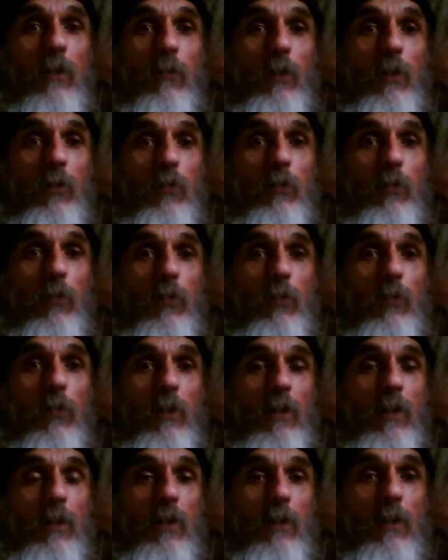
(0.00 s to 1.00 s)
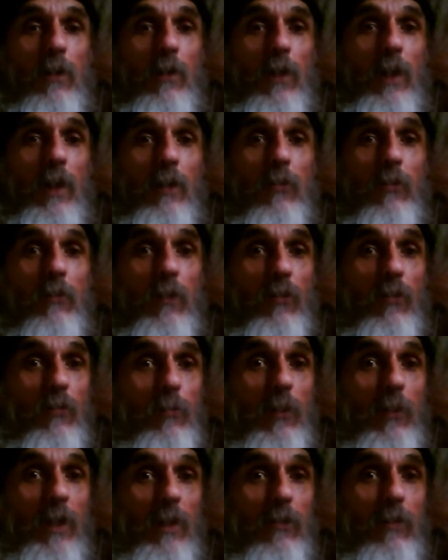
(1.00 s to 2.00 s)
We should, uh, as
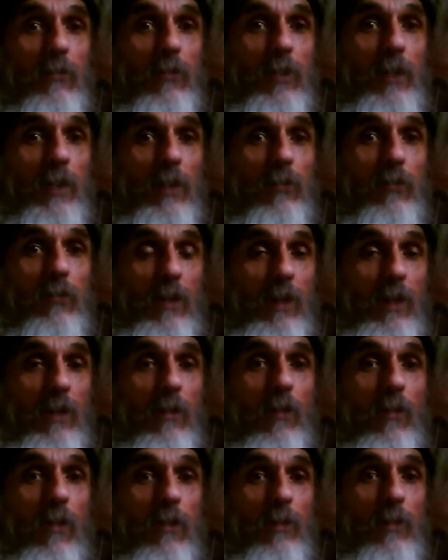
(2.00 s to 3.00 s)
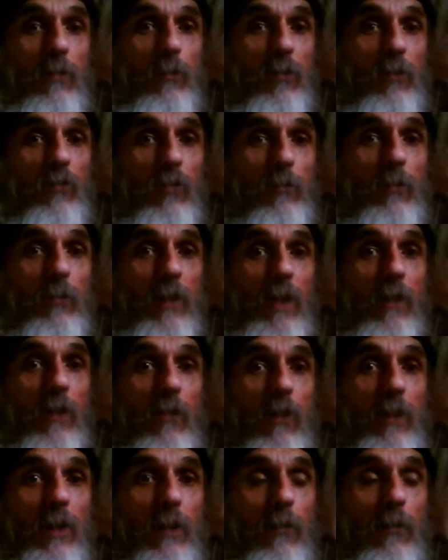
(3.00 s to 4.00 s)
Ishmael says, unlock. we should be
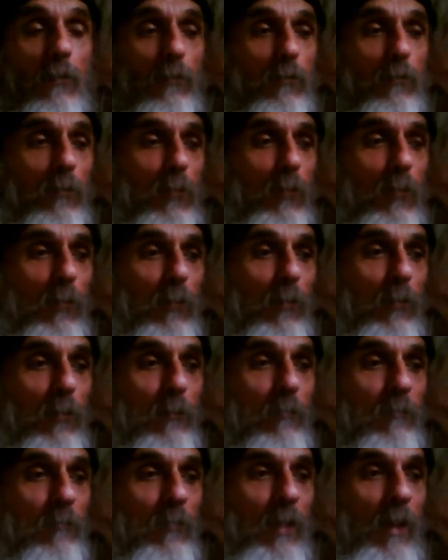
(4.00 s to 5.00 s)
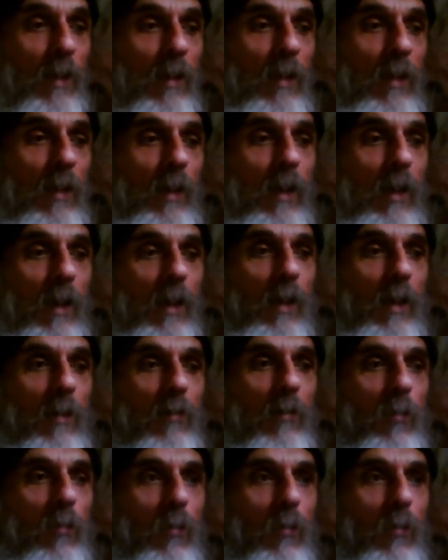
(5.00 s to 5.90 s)
unlocking the food. And